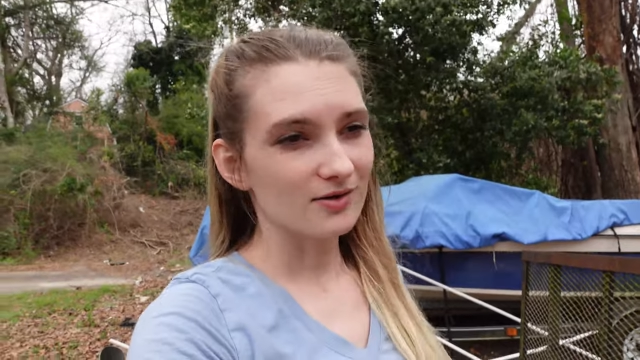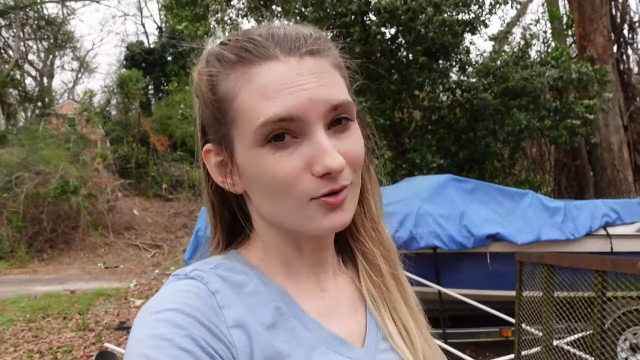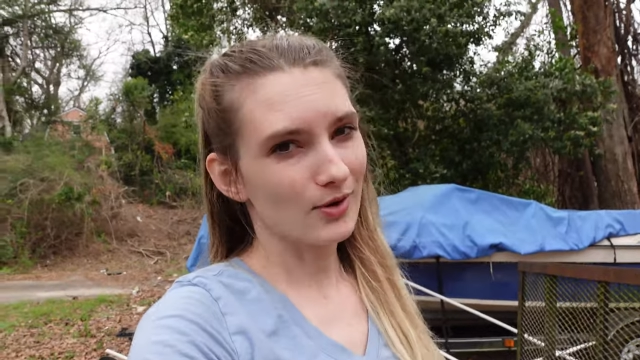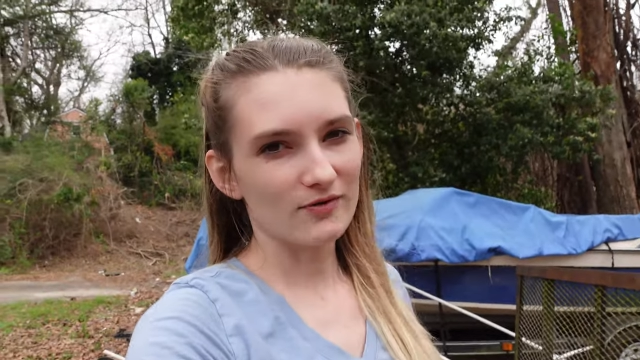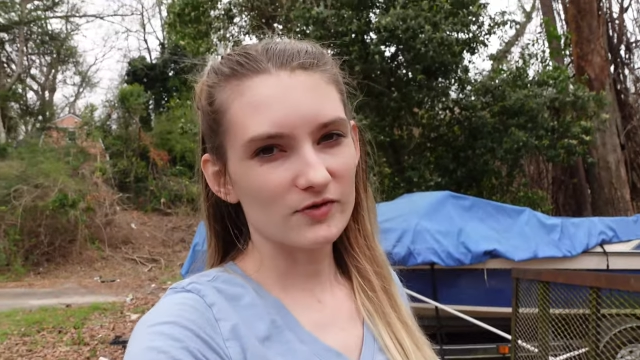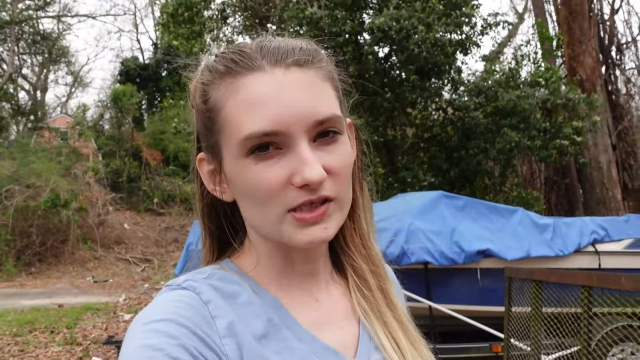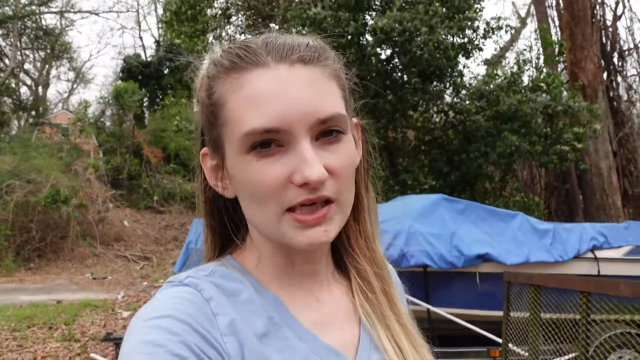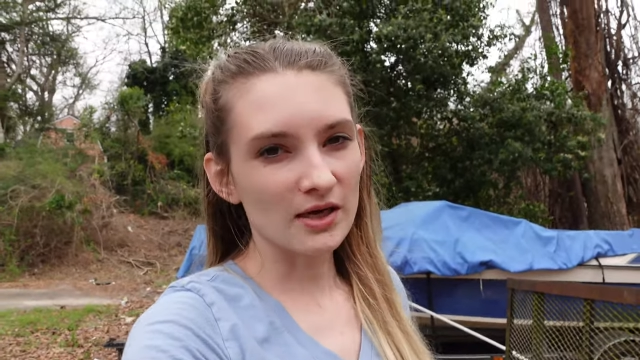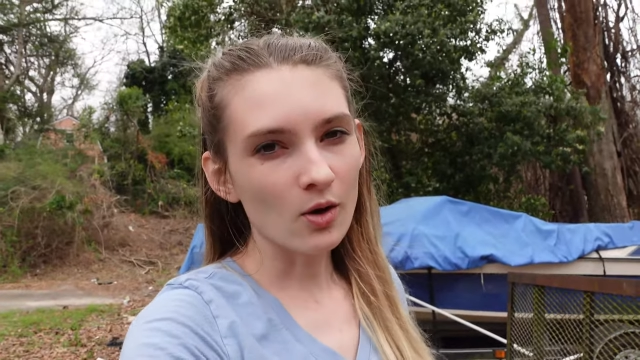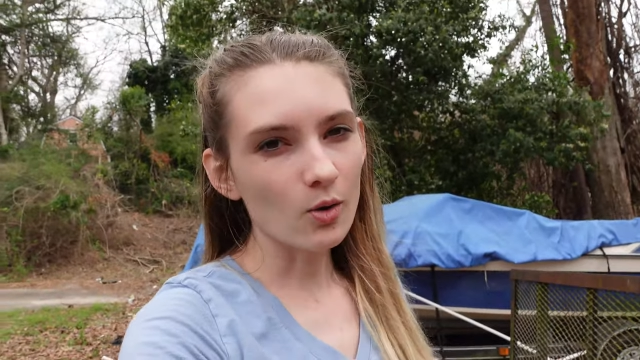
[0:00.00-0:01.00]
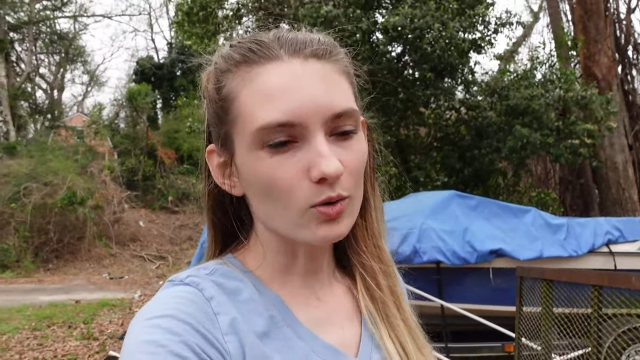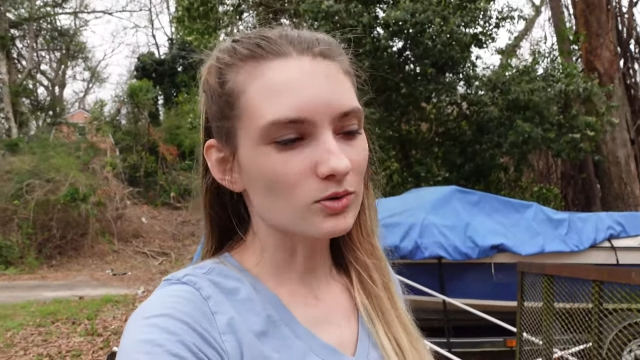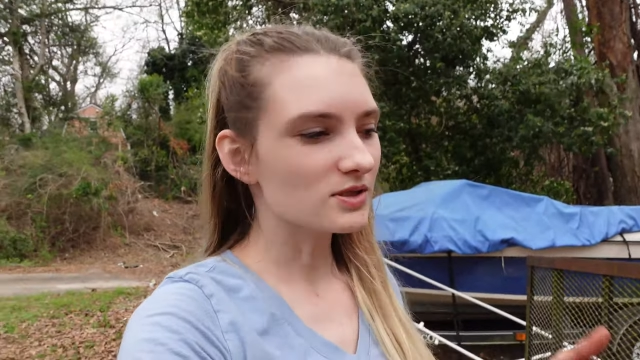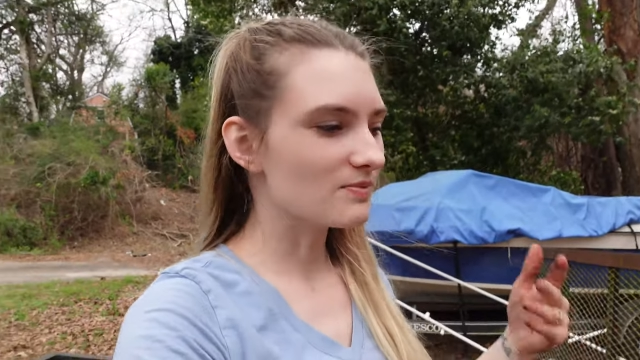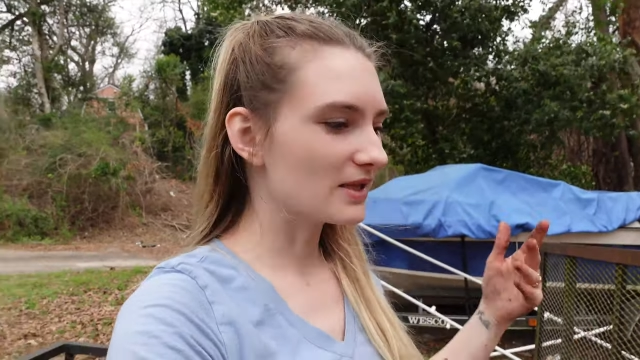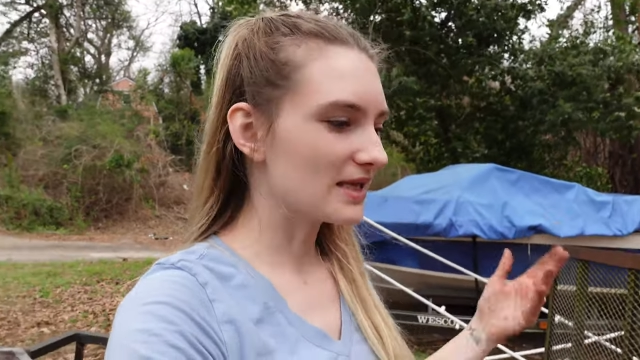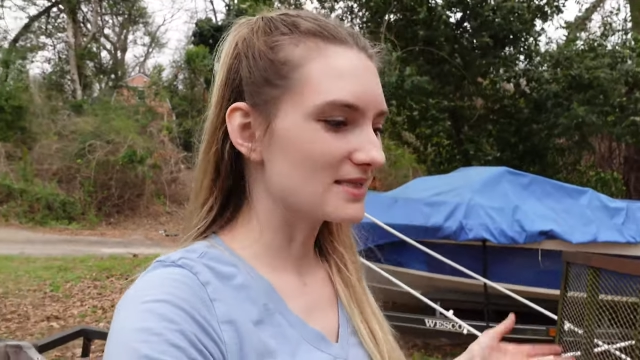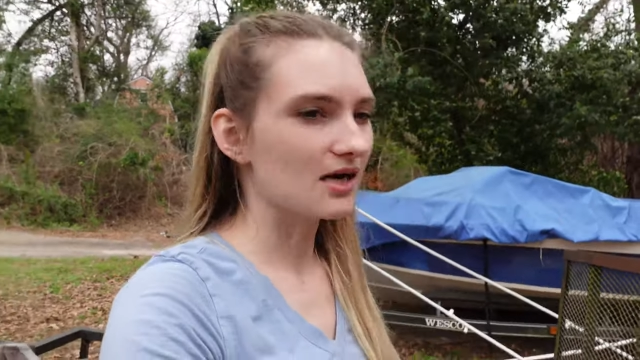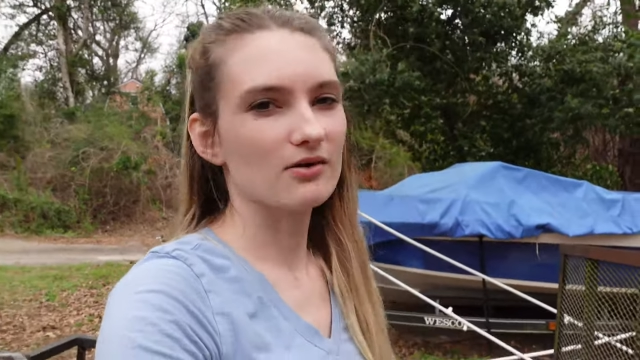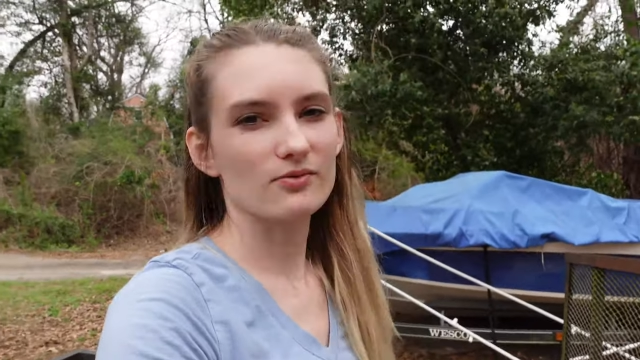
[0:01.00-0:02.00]
great for digging holes, but
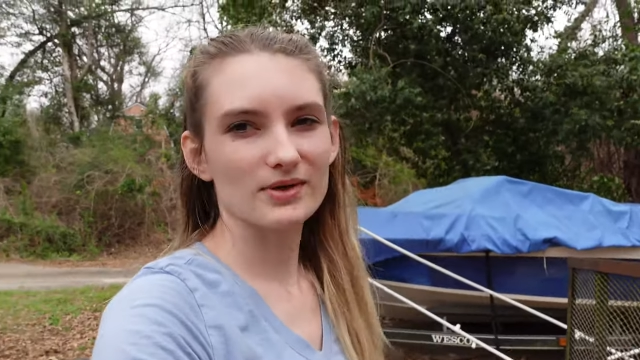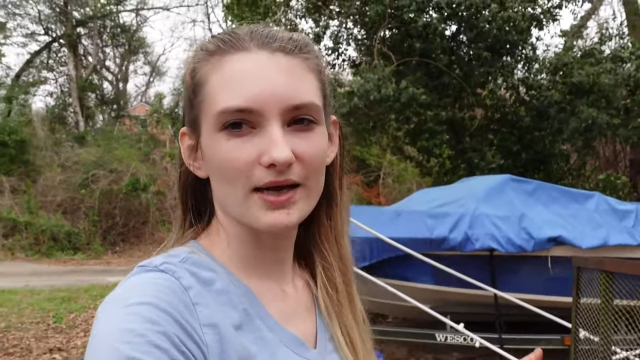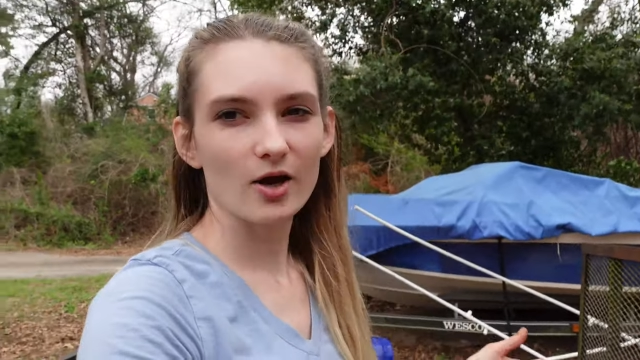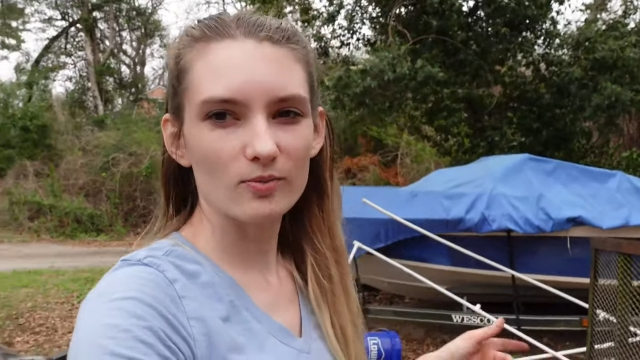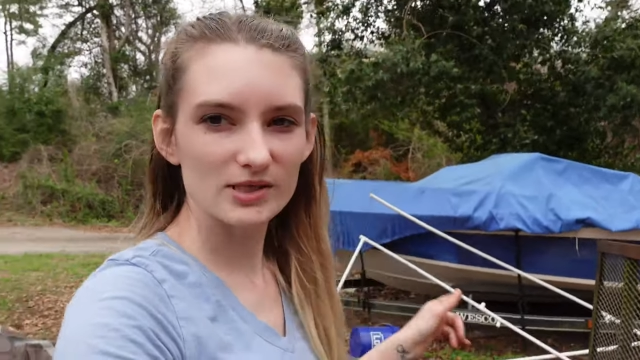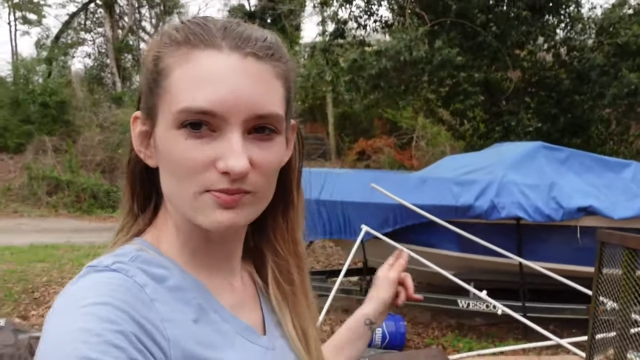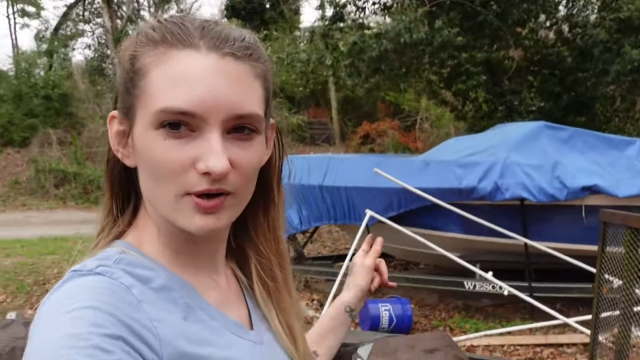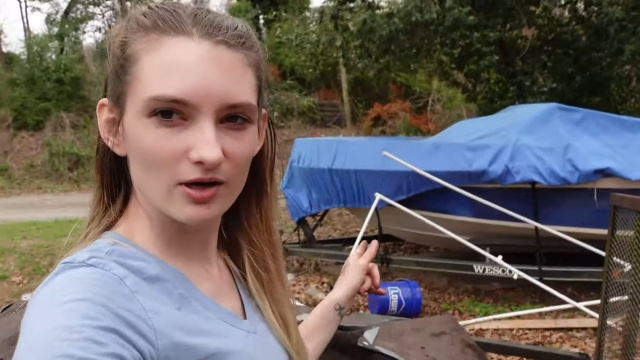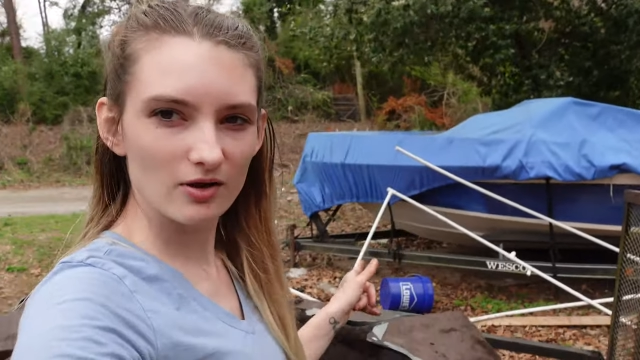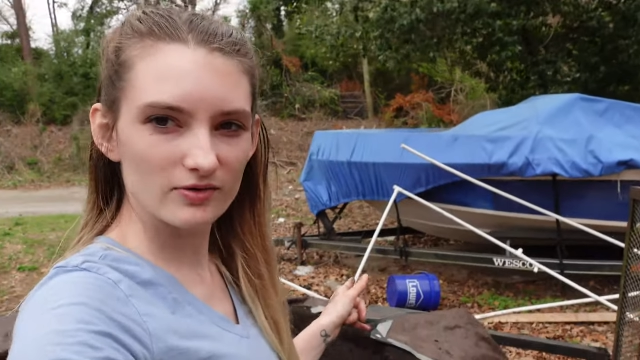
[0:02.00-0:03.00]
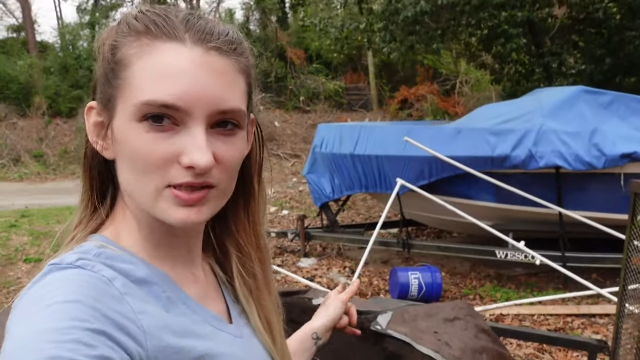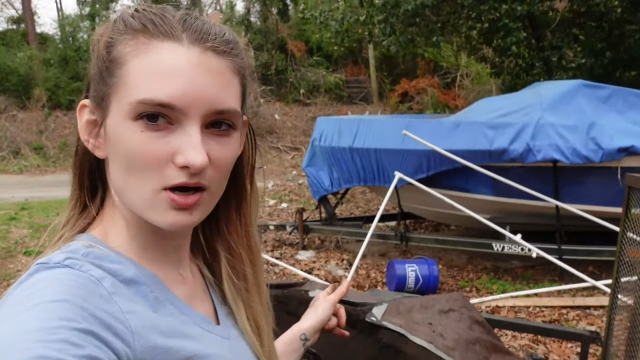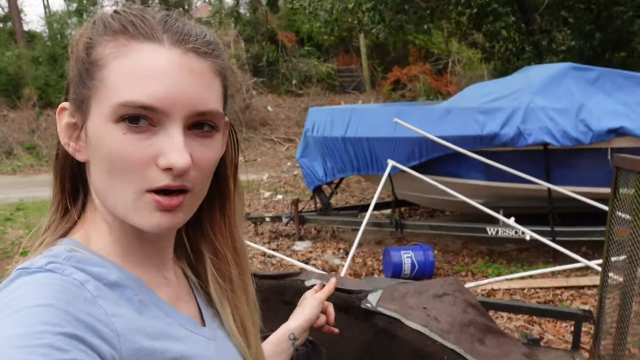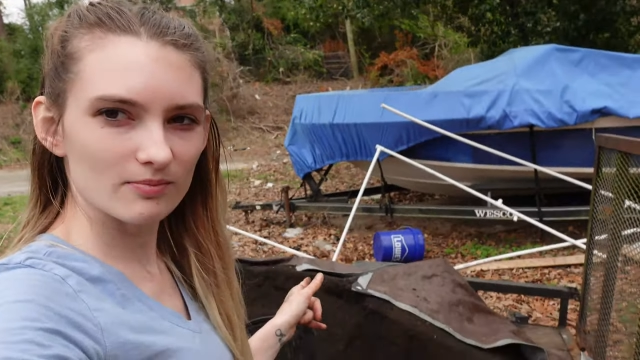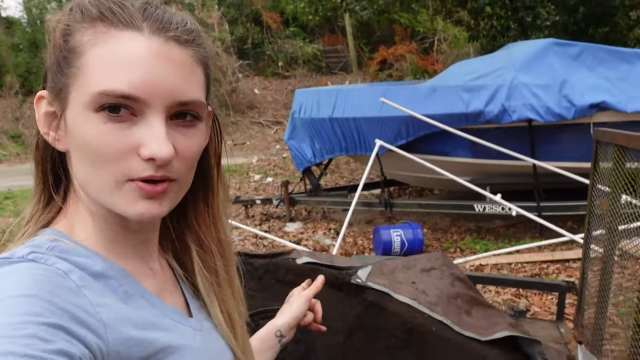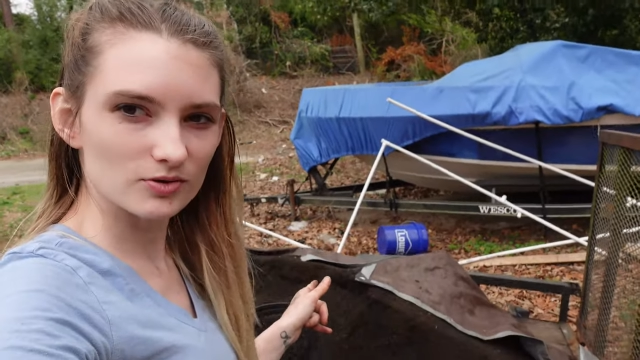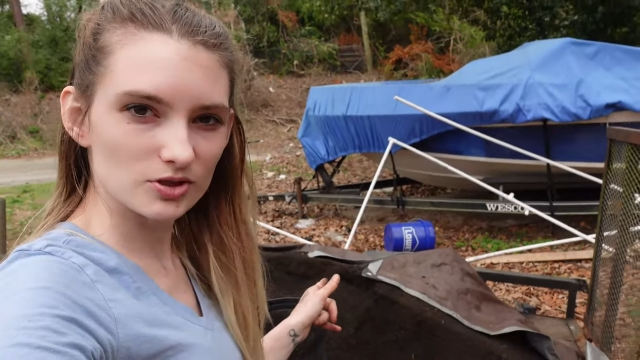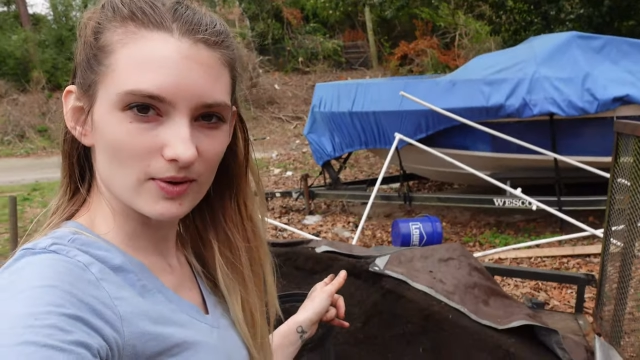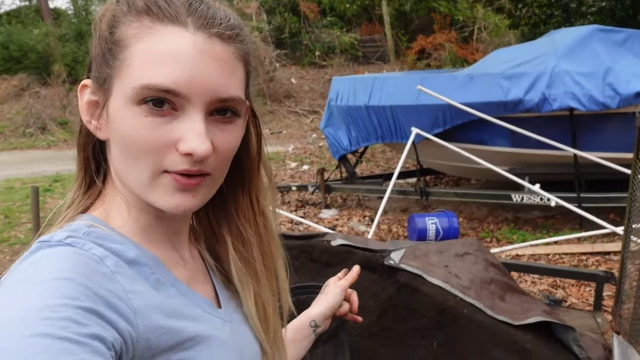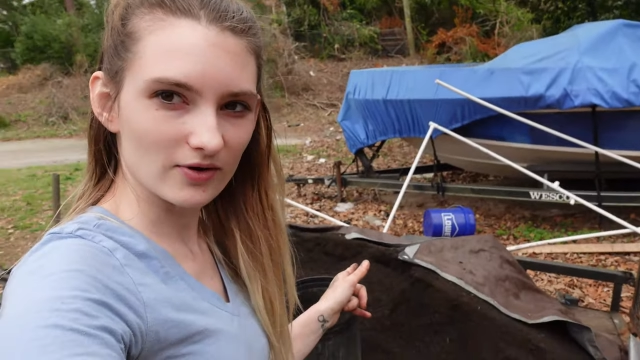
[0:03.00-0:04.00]
that's not gonna really help me spread all this
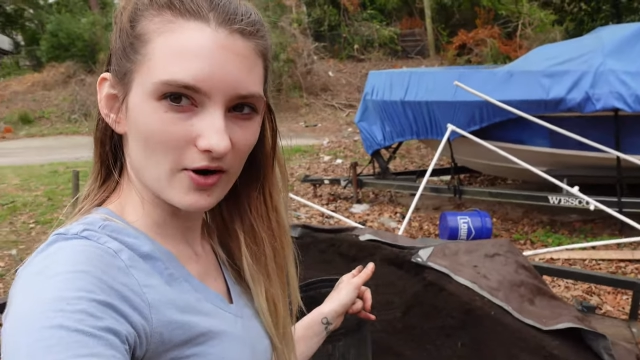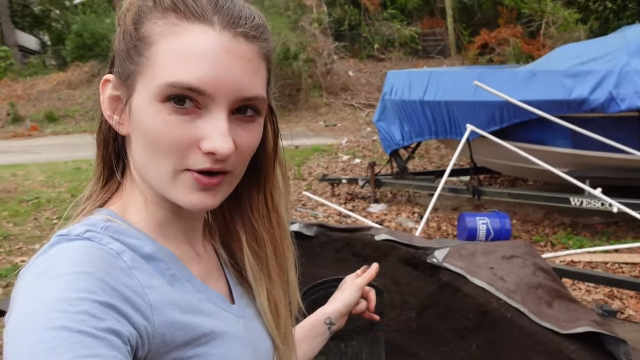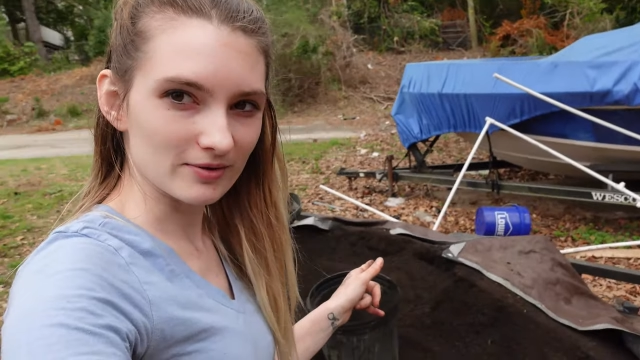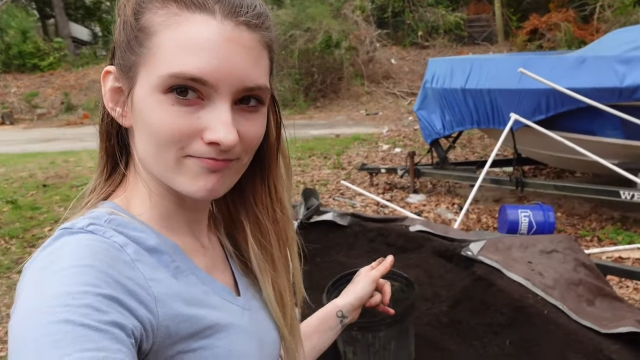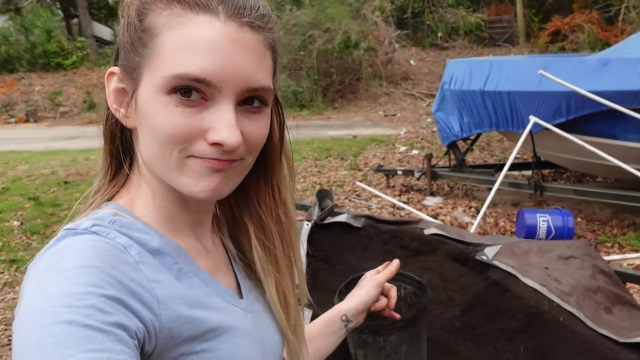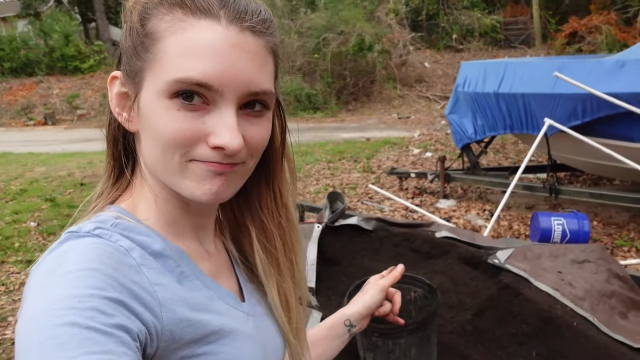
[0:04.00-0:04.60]
compost throughout the garden.